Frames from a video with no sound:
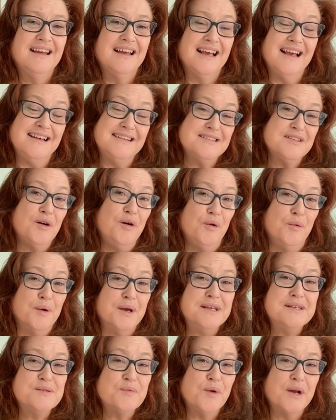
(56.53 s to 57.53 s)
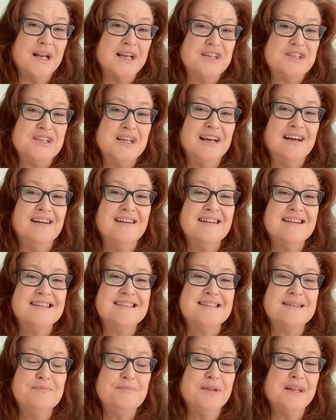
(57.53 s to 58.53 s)
As always, what I share is
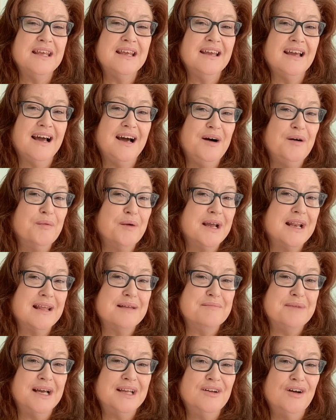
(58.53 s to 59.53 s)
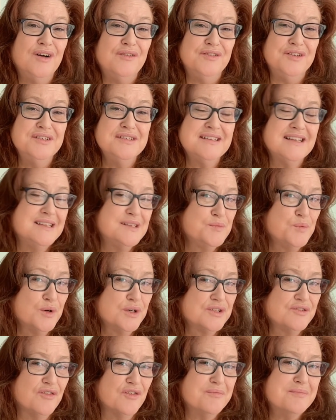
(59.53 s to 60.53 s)
simply how writing my novels has
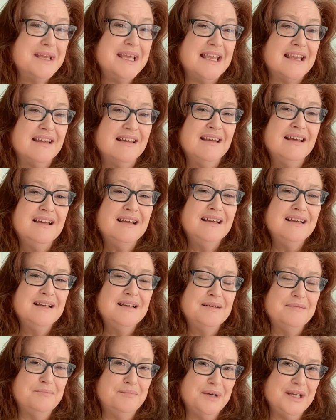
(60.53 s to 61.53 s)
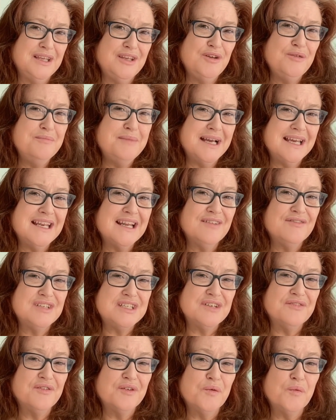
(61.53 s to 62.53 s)
worked for me, but you might have a
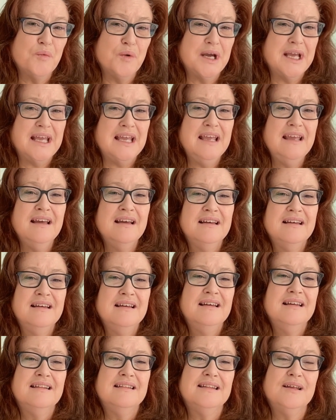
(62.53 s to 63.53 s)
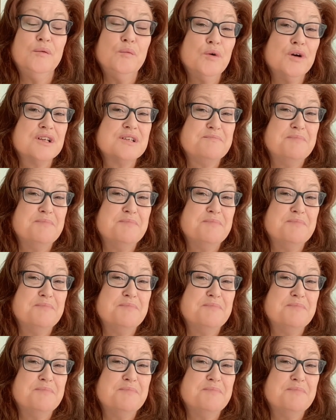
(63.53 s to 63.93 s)
different way that works